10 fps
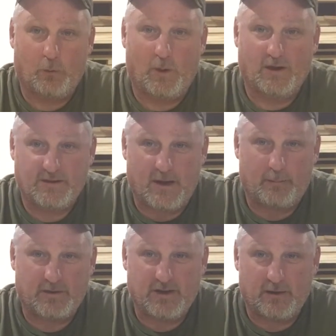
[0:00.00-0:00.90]
wins
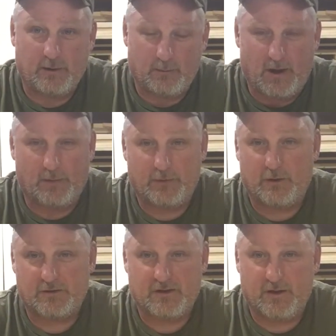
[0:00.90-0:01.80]
that particular month
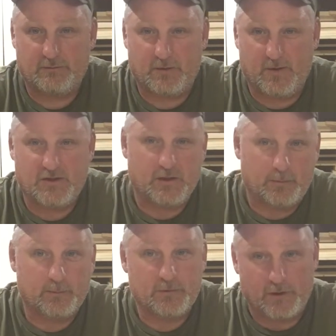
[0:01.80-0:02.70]
across the country, they
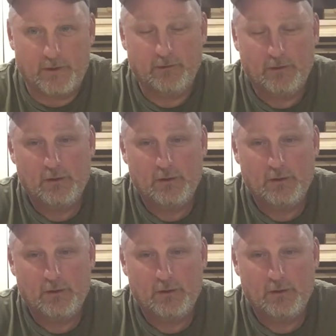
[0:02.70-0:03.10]
ship them to you.